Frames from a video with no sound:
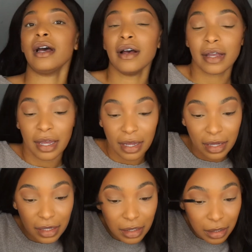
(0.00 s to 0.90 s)
Okay.
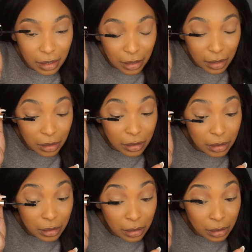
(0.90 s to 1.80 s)

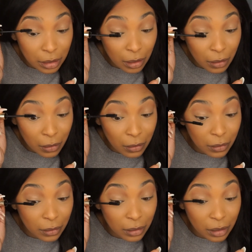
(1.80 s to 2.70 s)
So
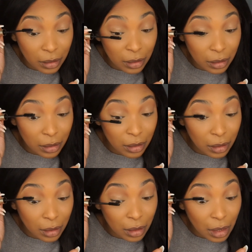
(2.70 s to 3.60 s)

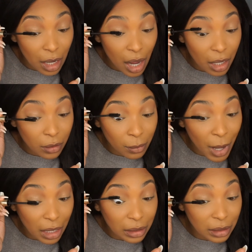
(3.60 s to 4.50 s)
I gotta do
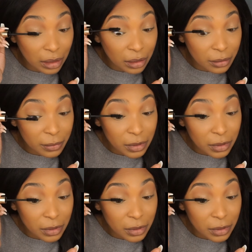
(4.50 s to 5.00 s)
my lips.